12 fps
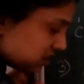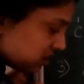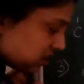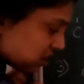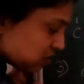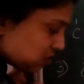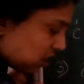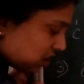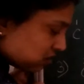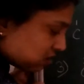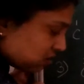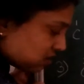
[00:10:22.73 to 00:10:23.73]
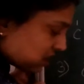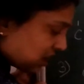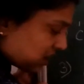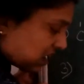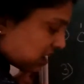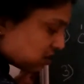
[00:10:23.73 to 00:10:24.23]
This way also we
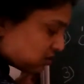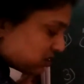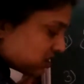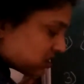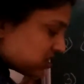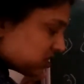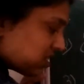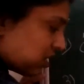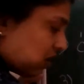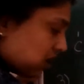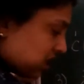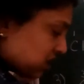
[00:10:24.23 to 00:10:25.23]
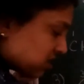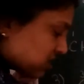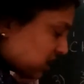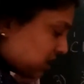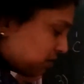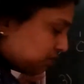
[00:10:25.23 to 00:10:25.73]
can write. So this is the longest
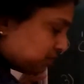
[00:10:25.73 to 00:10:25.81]
chain.